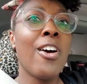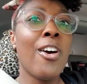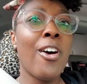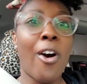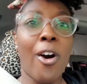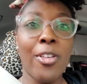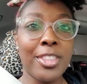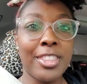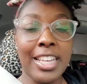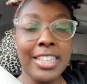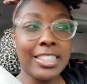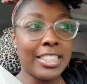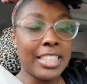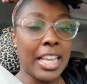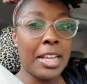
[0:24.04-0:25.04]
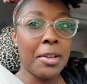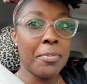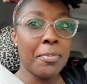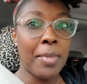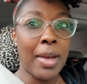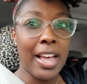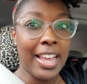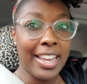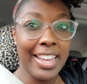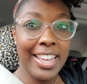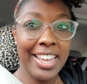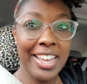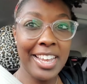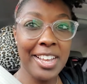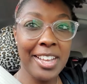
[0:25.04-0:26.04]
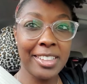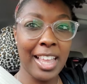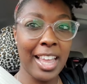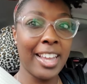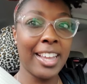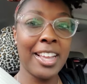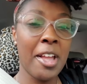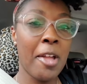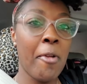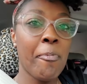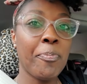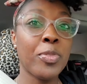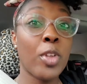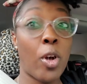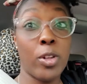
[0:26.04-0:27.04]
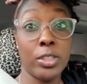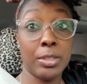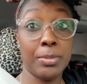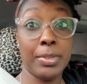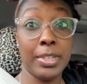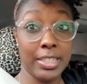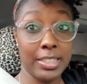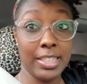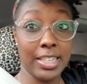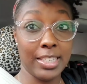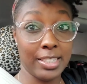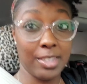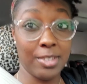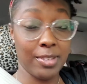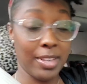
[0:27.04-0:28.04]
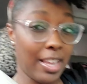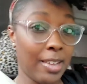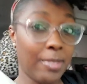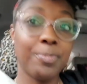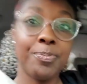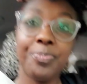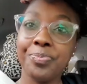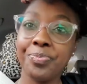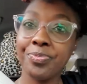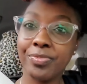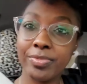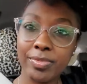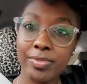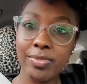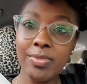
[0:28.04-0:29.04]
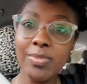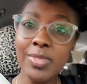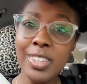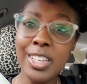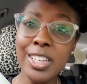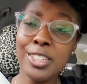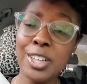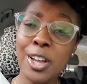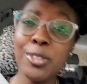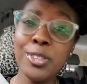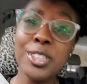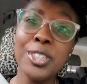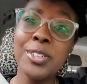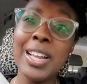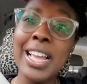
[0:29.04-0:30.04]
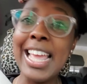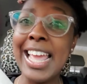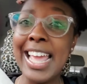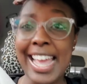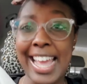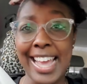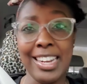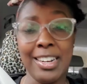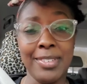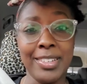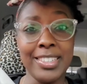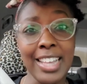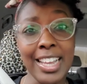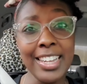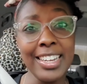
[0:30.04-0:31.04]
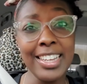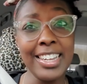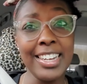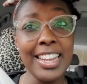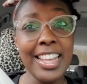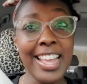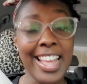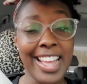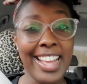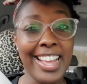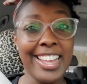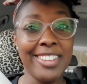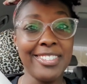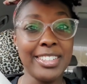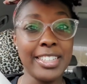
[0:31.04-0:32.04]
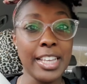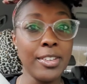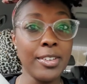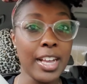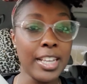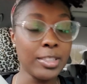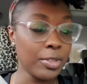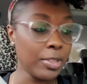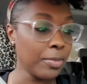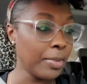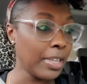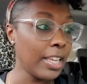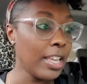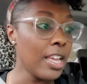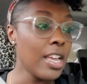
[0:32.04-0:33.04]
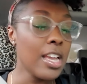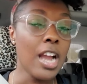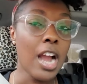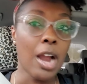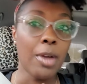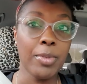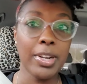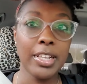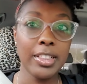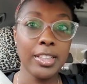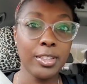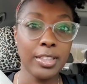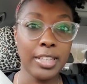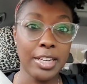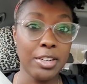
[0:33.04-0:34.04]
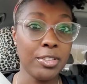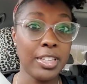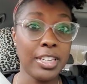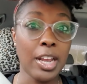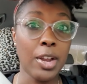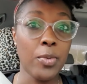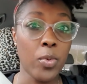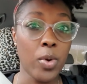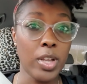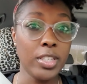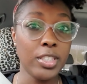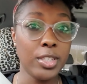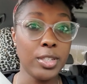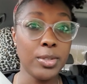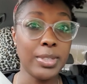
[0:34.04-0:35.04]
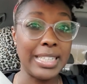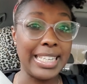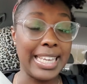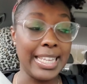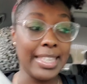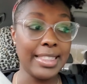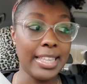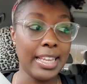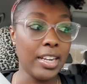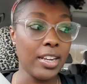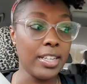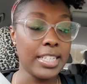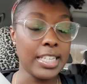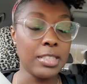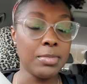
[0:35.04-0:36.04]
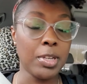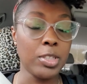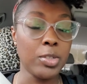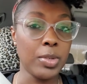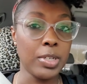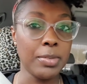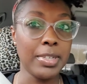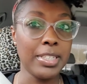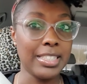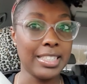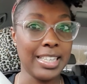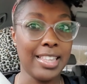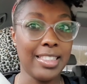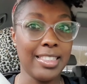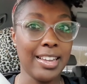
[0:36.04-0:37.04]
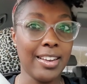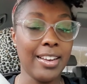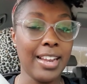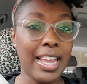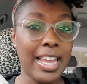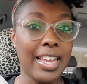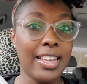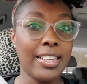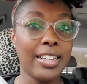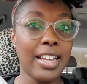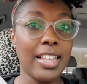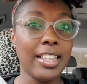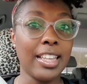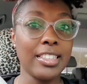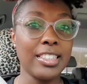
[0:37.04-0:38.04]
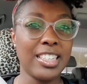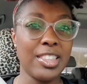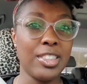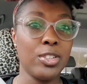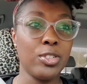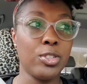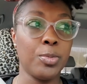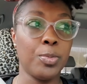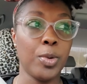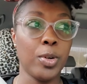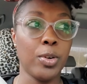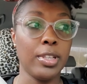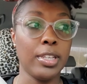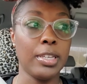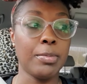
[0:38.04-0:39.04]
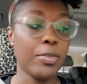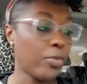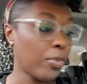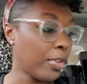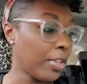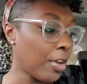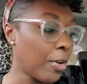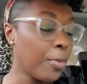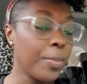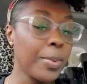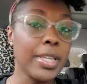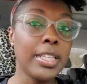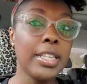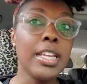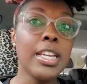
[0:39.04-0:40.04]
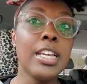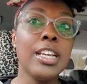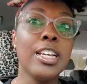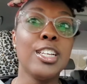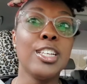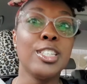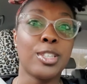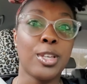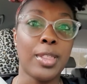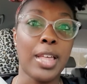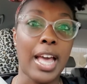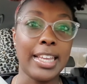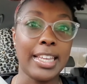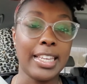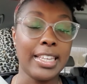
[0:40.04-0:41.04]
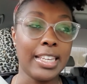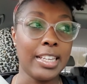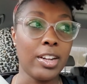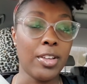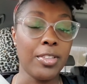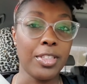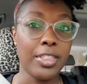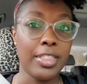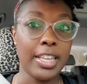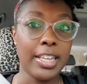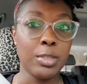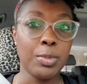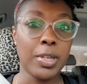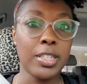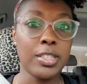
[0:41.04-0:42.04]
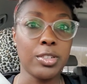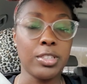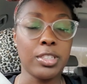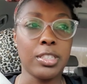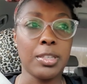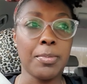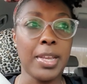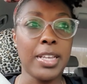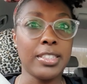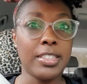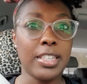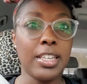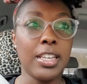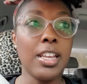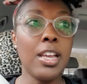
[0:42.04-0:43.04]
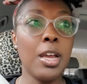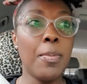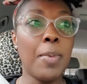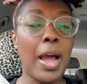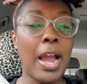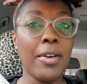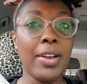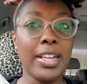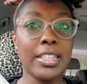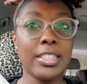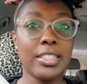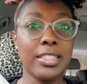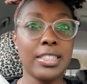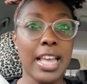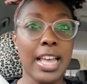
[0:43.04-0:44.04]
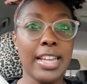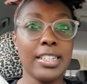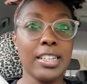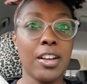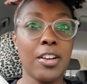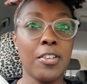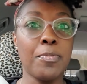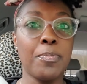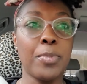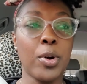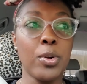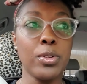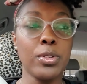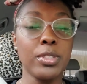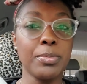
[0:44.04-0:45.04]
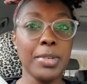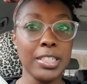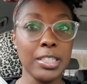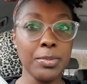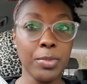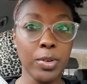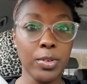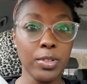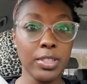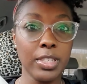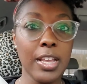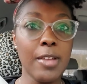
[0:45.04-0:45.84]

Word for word: all the things. It's like my like ultimate estate sale, okay, to go to, and I'm excited and I'm gonna take you guys with me. I'm running a little later than I want to to get there. It takes about twenty minutes to get there, and I like to get there super early before they open so that I can get all the things, because there's this amazing Pyrex set of bowls, mixing bowls,